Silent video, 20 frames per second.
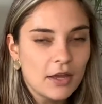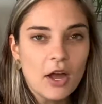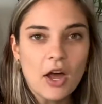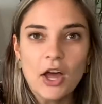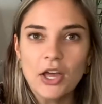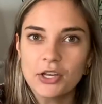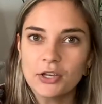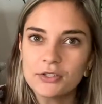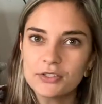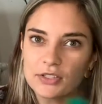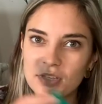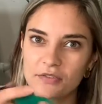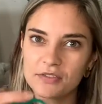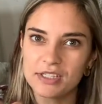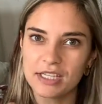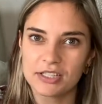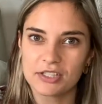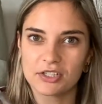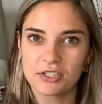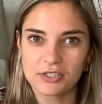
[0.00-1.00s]
I also have
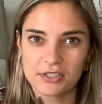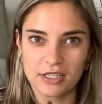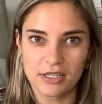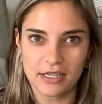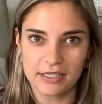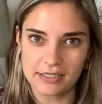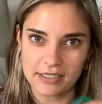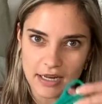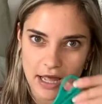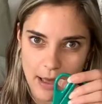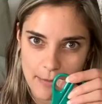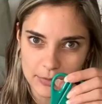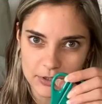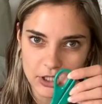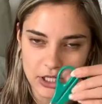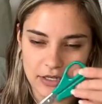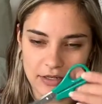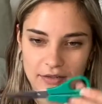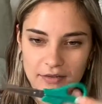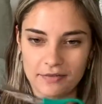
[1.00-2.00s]
scissors, and that's an
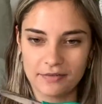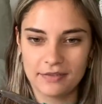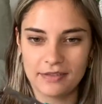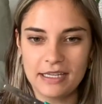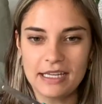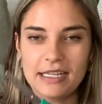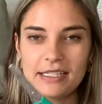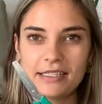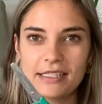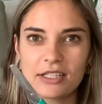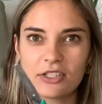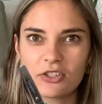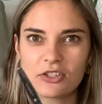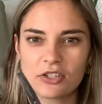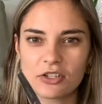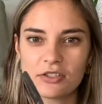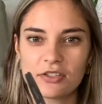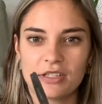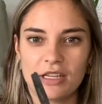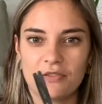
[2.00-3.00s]
option. These scissors
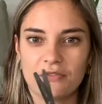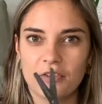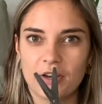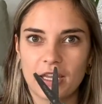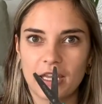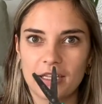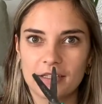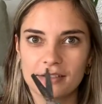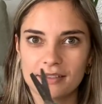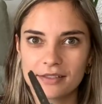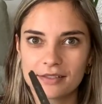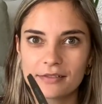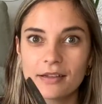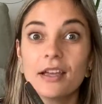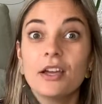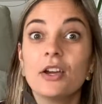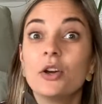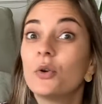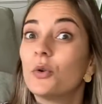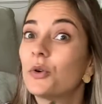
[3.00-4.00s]
are safe for kids,
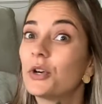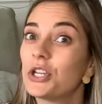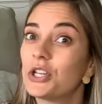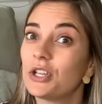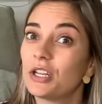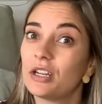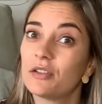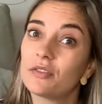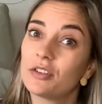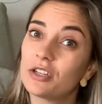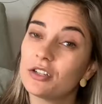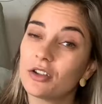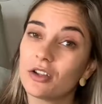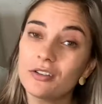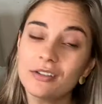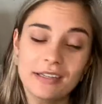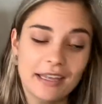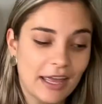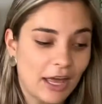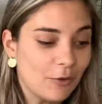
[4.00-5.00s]
or you can have an
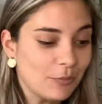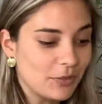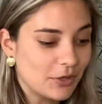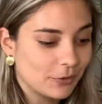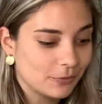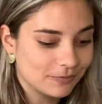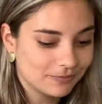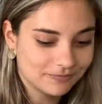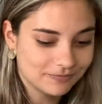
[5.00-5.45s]
adult help you.